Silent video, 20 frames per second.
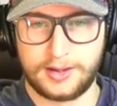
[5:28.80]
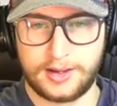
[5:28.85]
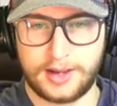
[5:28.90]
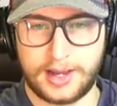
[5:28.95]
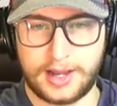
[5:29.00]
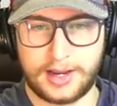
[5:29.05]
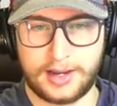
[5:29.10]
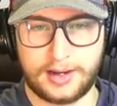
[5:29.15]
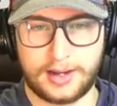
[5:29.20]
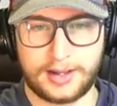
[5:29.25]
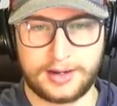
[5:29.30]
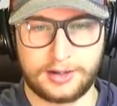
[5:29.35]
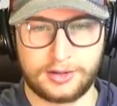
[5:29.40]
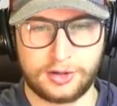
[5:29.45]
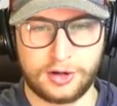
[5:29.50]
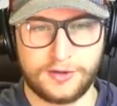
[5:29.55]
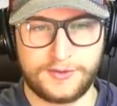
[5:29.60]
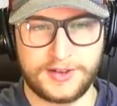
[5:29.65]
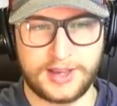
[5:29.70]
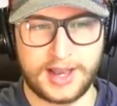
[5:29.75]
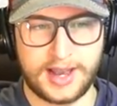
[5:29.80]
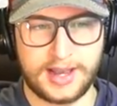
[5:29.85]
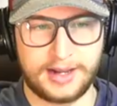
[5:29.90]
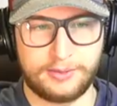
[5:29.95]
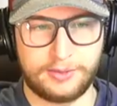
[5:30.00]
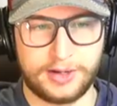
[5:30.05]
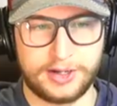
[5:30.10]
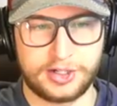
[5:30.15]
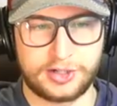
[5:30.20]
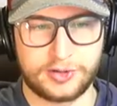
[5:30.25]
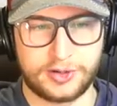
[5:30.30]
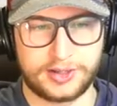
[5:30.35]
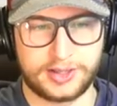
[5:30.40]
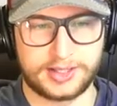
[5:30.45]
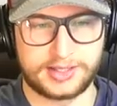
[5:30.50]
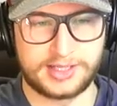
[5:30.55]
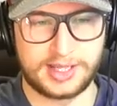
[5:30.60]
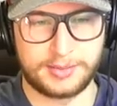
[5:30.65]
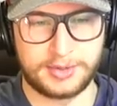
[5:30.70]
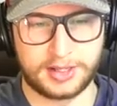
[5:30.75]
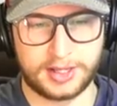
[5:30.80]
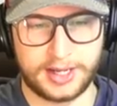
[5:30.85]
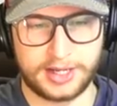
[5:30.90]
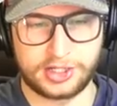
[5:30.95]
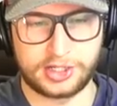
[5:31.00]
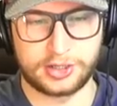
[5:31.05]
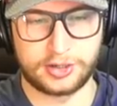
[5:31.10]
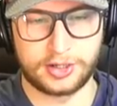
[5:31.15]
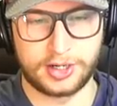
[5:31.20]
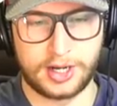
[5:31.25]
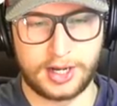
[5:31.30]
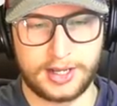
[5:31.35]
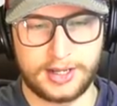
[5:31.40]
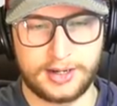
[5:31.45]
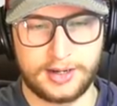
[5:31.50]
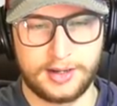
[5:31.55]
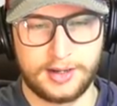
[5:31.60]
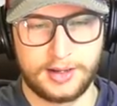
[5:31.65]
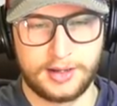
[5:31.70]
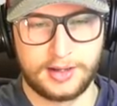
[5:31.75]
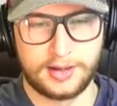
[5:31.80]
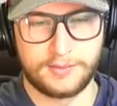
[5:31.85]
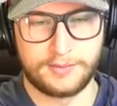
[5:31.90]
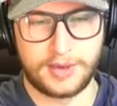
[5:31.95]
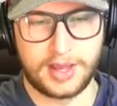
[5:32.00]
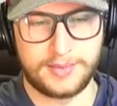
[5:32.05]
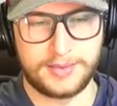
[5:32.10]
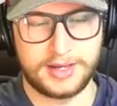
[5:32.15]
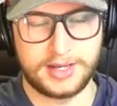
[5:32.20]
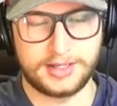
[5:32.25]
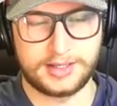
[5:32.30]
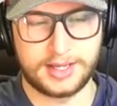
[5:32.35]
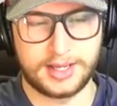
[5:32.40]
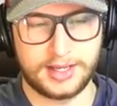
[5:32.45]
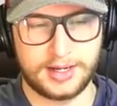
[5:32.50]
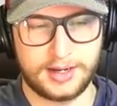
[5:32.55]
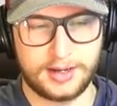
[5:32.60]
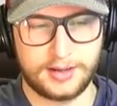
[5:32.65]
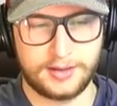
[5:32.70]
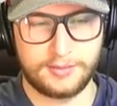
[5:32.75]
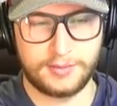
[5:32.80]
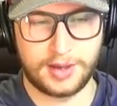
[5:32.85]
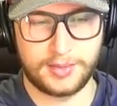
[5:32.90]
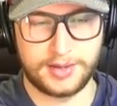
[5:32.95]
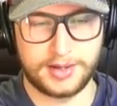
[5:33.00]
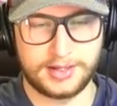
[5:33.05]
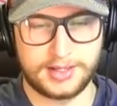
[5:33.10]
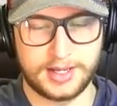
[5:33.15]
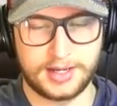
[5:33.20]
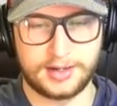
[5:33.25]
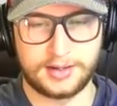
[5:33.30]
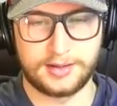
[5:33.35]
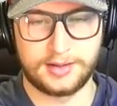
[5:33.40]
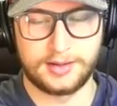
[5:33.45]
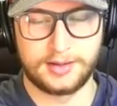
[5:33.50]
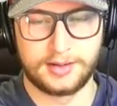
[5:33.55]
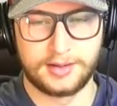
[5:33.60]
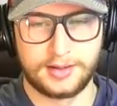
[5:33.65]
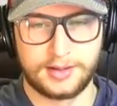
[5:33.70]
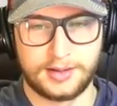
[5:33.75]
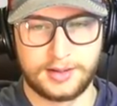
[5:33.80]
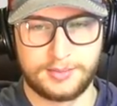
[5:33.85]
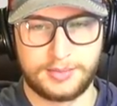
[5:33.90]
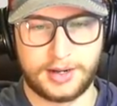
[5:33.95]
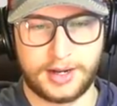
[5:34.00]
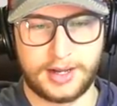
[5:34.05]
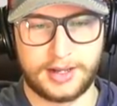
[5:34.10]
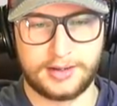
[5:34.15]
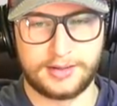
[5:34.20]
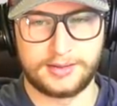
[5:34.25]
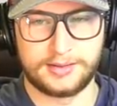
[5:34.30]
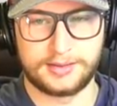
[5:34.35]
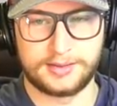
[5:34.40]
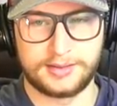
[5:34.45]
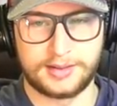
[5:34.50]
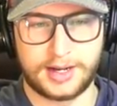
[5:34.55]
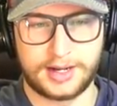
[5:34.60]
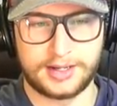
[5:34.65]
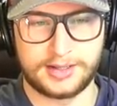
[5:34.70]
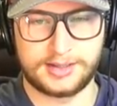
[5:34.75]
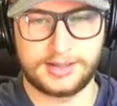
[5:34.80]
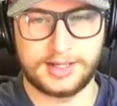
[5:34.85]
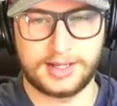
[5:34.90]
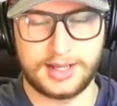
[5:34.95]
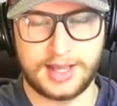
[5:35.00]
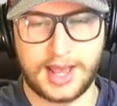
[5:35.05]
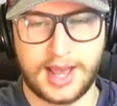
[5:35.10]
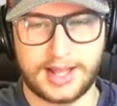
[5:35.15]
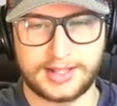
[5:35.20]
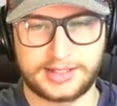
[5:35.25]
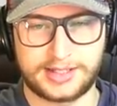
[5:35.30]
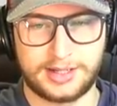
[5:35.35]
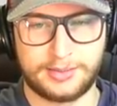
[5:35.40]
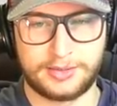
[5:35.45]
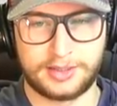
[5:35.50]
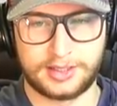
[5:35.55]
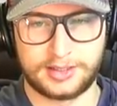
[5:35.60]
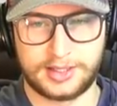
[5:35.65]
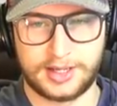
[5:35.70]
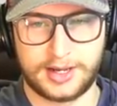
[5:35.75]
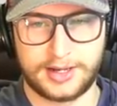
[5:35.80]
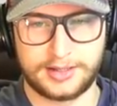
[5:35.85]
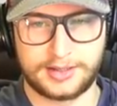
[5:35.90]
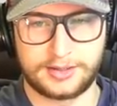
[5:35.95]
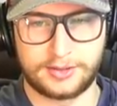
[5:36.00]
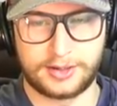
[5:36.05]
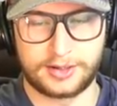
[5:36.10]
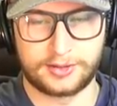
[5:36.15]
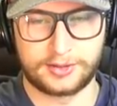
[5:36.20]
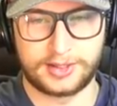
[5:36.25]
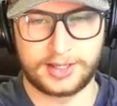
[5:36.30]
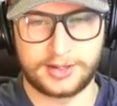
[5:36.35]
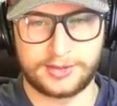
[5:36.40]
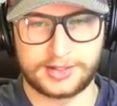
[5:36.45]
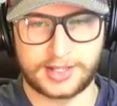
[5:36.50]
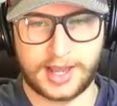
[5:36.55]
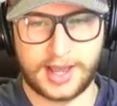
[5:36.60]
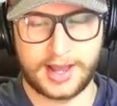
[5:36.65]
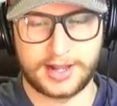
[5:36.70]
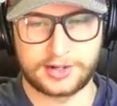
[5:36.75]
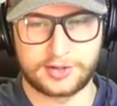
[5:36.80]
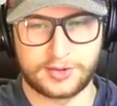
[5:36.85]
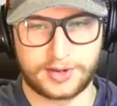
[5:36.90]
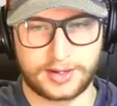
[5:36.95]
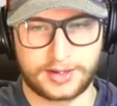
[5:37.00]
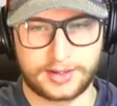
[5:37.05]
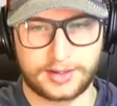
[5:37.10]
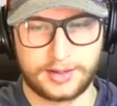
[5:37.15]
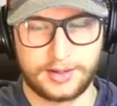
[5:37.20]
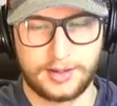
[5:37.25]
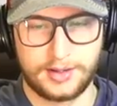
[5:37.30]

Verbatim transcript: And I don't know if he had one during the simulation or not. Maybe he did. Maybe he didn't. But I didn't see any hats coming on the ice. So I don't think it was a hat trick.